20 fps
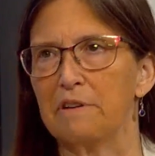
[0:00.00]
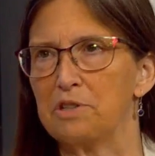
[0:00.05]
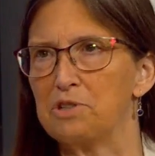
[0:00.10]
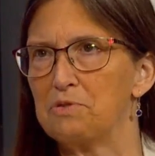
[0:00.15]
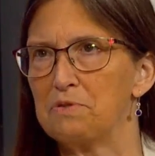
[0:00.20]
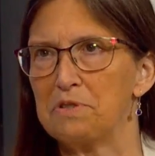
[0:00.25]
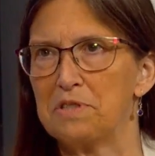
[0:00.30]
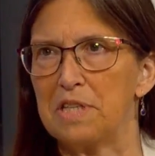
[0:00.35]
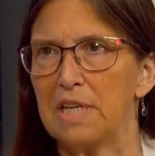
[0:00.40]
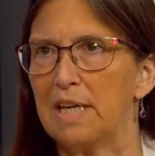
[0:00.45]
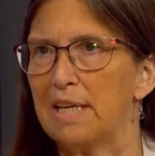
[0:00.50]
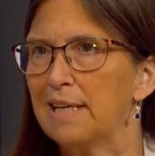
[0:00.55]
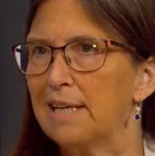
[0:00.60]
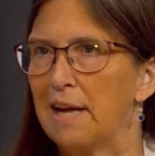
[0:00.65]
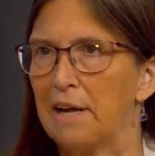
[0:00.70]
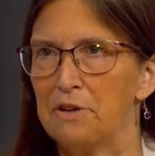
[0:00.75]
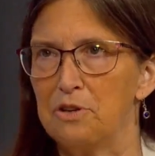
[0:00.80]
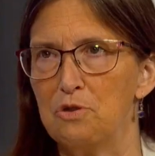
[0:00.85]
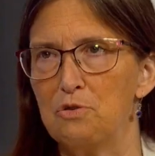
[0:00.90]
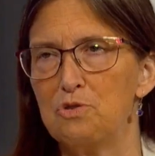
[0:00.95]
interesting and
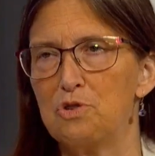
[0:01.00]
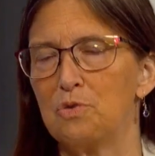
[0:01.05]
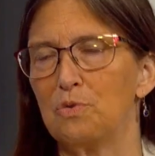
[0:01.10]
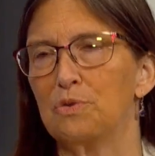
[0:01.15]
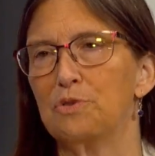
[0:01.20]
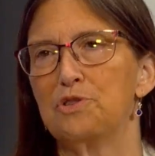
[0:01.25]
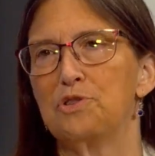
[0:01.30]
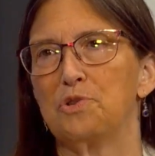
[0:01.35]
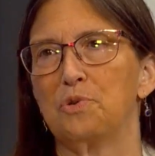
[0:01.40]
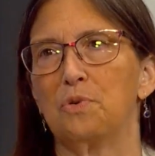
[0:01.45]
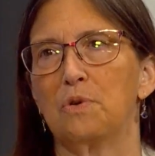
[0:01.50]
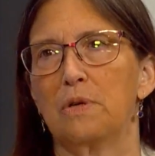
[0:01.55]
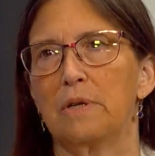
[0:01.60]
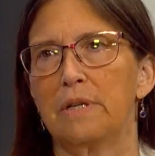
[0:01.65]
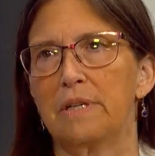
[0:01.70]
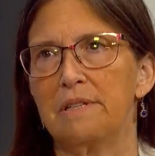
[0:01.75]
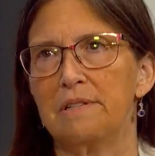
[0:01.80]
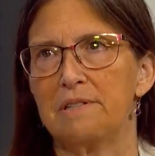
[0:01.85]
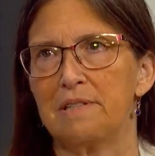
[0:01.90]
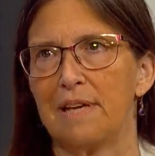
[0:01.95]
unusual
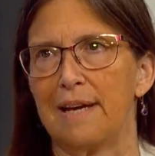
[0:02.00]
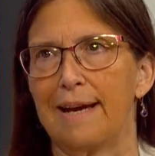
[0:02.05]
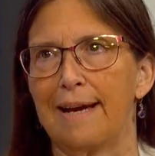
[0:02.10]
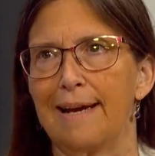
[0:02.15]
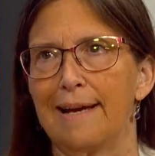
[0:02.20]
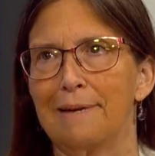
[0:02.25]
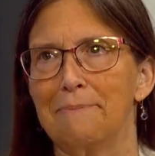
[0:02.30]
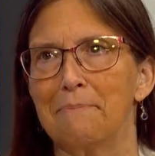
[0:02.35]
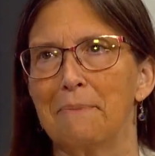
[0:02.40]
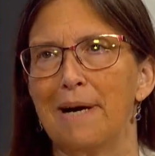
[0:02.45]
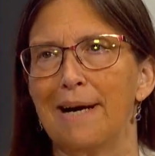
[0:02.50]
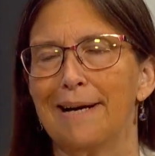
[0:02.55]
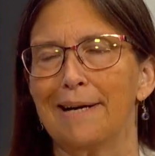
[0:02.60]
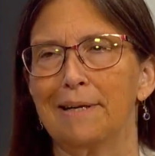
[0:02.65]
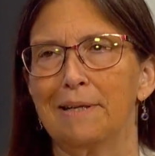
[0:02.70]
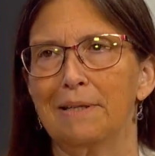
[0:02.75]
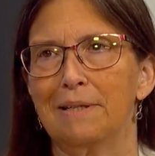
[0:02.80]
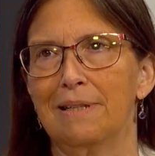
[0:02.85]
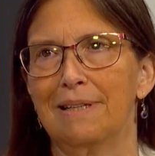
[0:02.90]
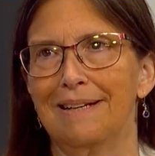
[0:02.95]
stories, and
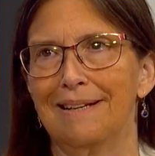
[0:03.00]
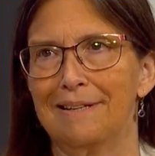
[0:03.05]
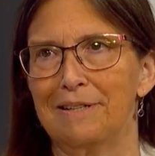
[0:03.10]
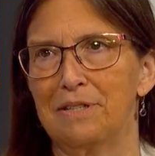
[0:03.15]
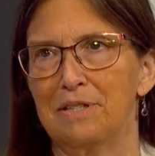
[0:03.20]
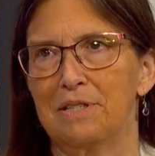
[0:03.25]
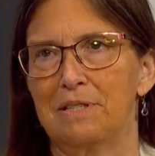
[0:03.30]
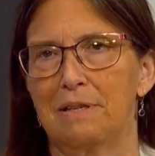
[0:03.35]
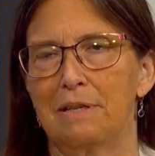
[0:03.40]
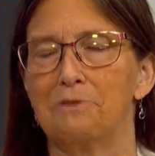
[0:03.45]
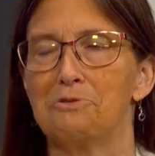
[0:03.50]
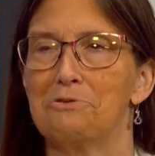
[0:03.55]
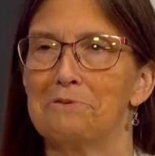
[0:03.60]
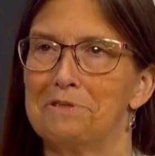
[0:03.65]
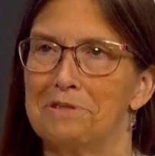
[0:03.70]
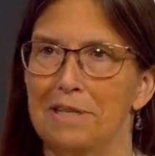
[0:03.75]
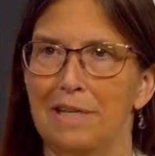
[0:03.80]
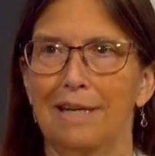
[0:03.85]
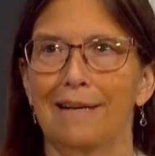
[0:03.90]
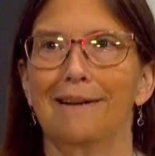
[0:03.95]
mine is
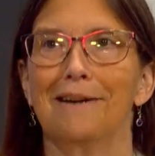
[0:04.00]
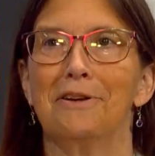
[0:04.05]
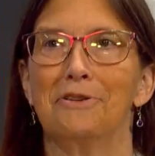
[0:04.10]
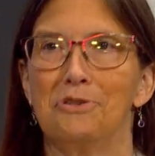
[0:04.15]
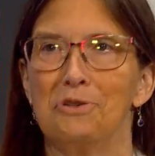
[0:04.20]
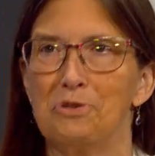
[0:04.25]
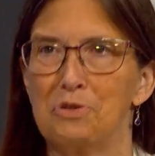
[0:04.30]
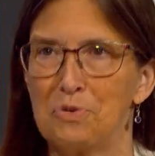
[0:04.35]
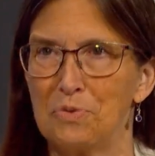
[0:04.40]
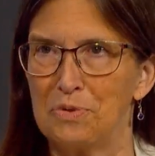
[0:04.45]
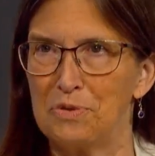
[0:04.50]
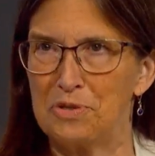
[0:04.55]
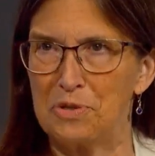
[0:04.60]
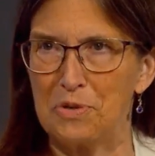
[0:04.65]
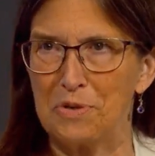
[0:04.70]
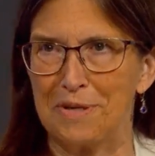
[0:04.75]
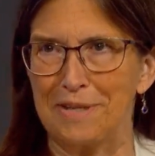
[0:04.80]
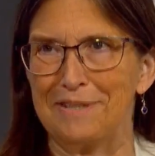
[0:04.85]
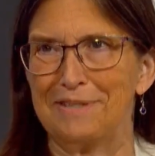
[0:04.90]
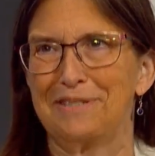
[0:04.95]
interesting and unusual
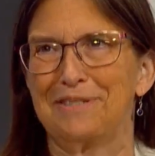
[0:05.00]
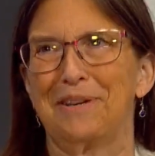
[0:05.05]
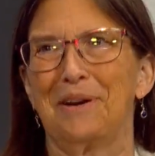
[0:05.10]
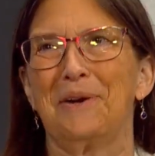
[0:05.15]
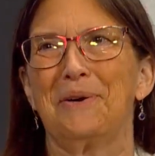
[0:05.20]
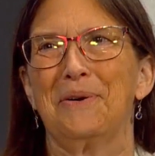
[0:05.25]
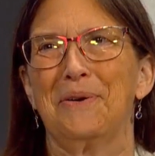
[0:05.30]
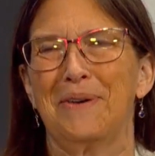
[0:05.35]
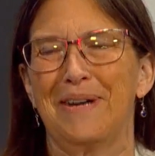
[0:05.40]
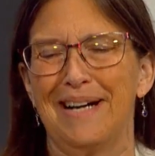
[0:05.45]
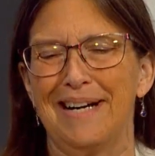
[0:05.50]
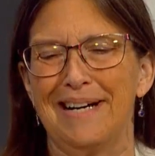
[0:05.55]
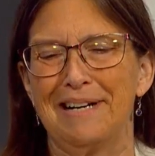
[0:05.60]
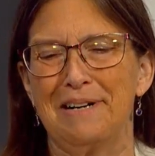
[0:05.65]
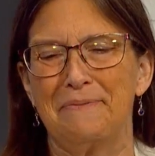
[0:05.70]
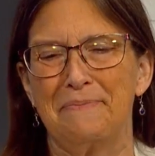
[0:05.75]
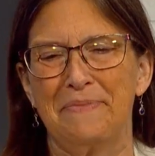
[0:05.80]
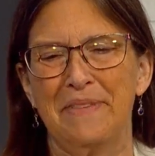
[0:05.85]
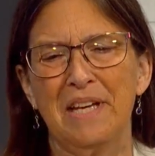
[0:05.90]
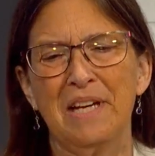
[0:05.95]
stories. So,
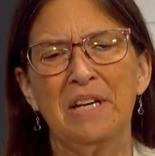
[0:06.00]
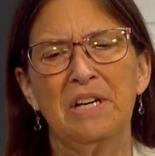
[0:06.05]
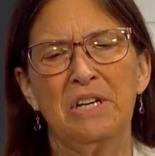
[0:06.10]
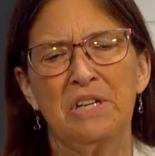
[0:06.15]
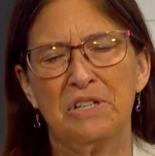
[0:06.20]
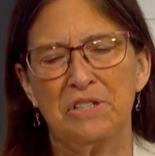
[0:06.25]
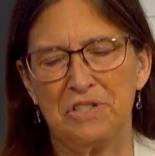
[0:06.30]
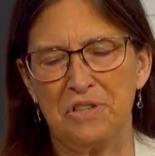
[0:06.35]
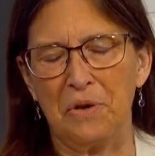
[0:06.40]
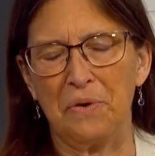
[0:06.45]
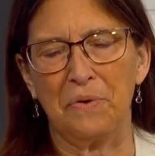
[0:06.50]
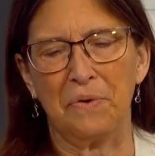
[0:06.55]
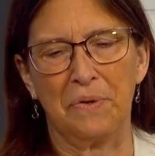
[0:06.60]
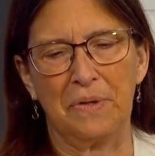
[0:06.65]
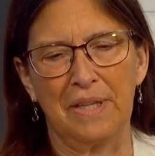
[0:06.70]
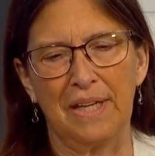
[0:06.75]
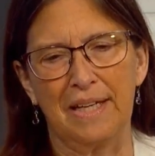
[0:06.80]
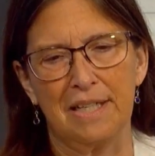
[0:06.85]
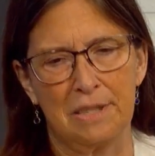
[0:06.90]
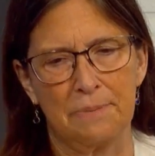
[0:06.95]
um,
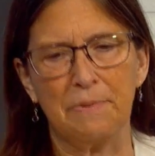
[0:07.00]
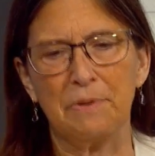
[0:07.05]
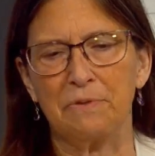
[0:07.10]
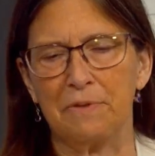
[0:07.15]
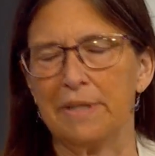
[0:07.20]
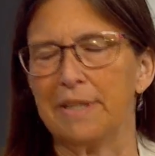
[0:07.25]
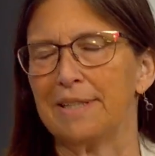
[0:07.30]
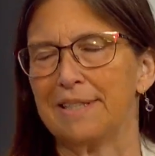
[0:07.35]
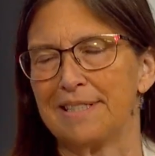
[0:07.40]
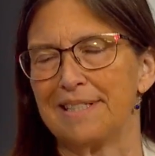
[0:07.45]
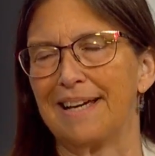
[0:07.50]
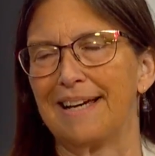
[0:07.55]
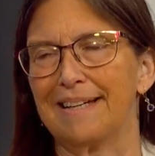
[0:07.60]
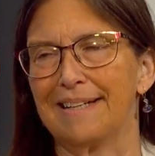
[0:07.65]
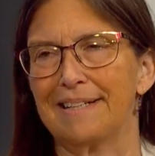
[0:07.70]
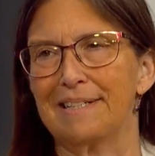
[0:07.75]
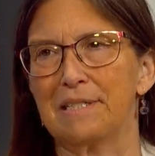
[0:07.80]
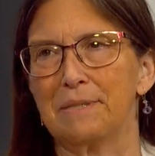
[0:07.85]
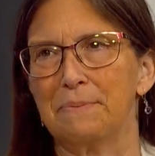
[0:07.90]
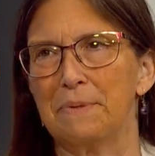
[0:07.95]
so it's been really
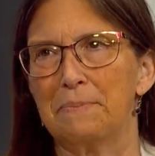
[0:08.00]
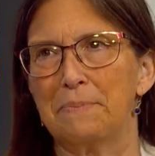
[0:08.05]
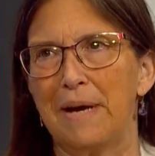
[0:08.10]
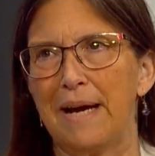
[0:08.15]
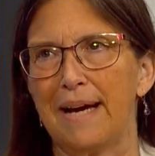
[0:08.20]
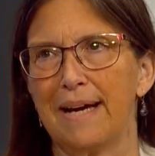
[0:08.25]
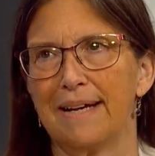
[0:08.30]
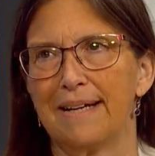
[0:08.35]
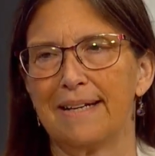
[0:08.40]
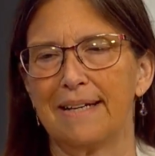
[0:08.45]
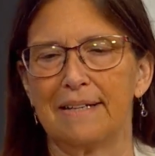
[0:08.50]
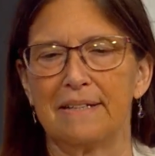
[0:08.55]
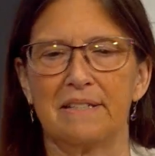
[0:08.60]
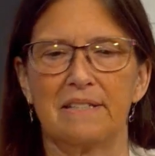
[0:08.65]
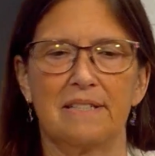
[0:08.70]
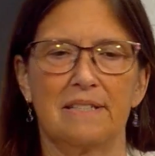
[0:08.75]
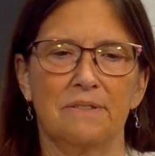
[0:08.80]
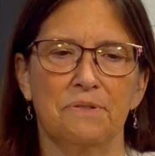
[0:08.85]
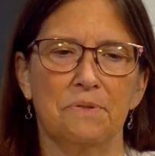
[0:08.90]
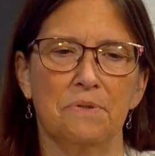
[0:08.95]
exciting to be back and
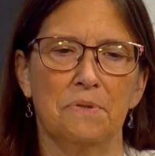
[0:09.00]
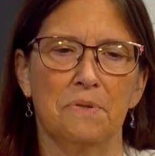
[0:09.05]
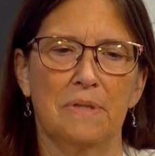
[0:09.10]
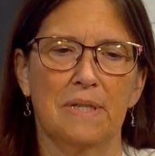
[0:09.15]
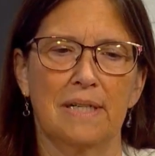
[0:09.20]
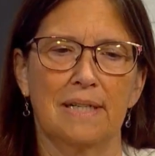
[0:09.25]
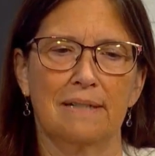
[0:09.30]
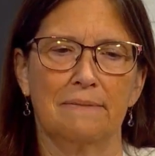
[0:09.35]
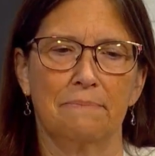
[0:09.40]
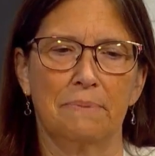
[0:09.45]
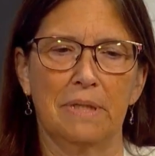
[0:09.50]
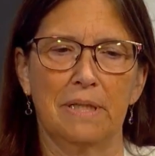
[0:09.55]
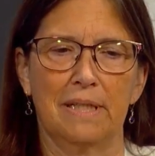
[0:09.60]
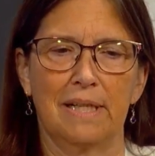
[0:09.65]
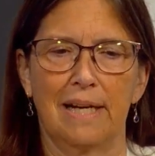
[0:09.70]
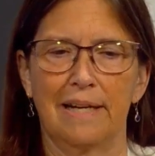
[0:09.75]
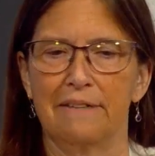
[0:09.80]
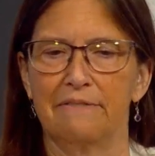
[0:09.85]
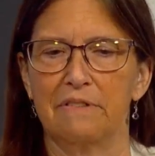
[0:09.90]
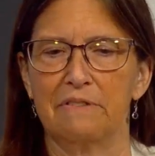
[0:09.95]
to uh, be
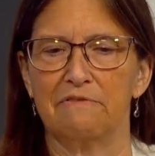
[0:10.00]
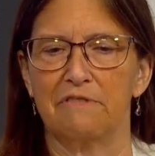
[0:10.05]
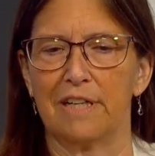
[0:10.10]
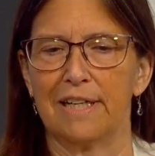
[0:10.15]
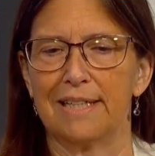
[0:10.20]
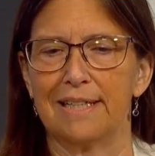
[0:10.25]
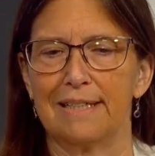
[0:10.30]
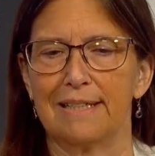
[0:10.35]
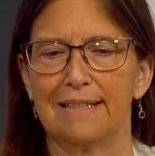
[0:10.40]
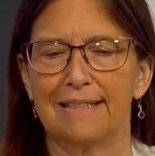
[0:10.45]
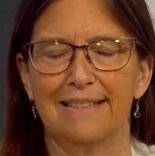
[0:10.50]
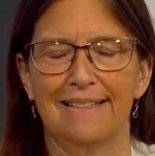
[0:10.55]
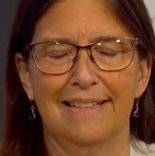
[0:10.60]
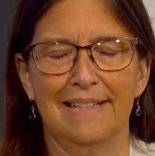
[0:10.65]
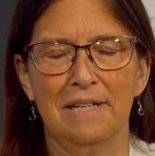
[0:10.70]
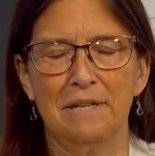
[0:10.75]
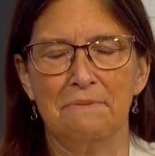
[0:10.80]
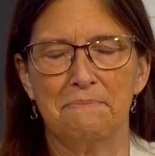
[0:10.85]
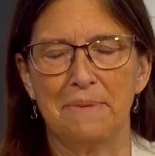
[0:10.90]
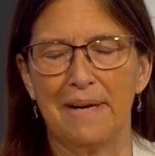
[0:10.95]
kind of invited
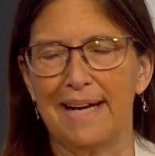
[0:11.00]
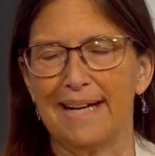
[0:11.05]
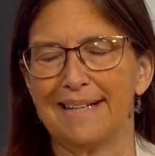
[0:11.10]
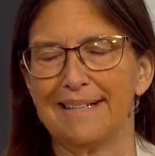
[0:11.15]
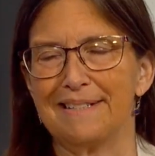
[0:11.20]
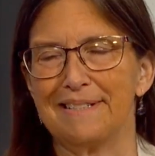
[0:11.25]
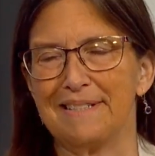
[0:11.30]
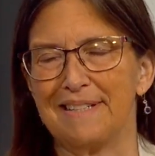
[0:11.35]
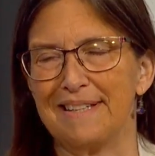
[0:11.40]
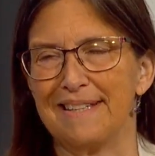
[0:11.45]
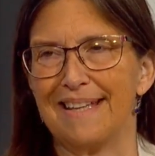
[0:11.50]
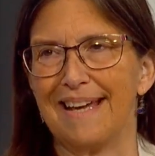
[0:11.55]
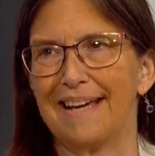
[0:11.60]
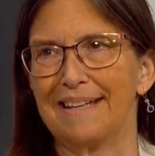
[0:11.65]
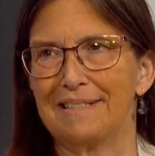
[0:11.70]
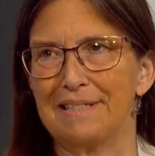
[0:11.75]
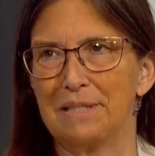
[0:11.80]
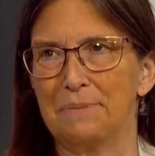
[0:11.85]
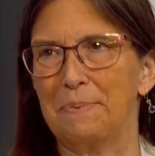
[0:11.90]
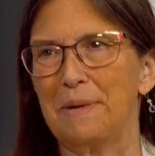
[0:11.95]
back into
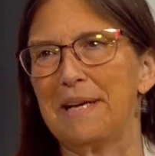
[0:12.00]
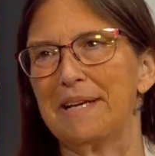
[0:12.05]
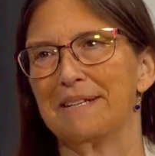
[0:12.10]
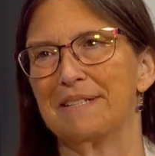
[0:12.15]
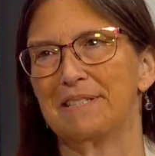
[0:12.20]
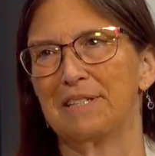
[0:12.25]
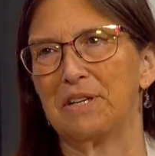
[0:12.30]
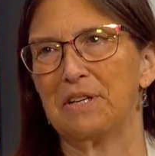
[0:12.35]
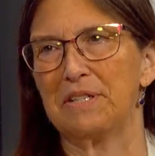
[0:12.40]
that space